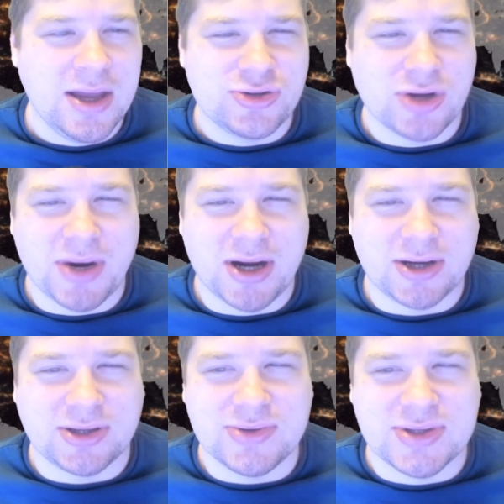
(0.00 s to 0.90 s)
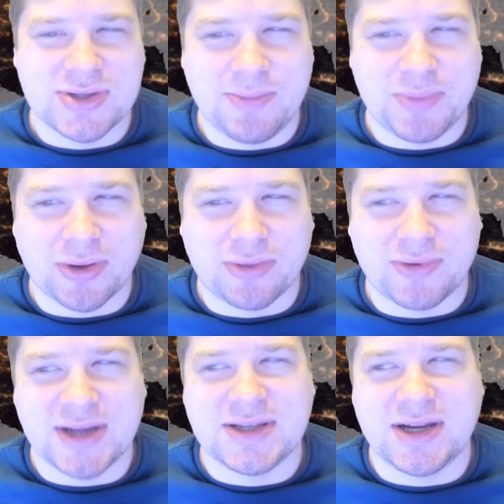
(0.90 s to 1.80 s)
Trump argues that
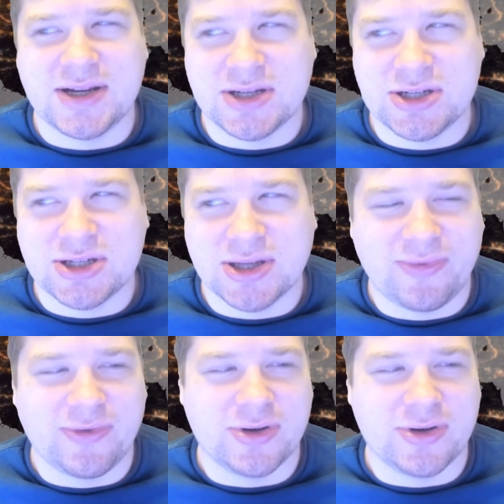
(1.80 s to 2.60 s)
birthright citizenship for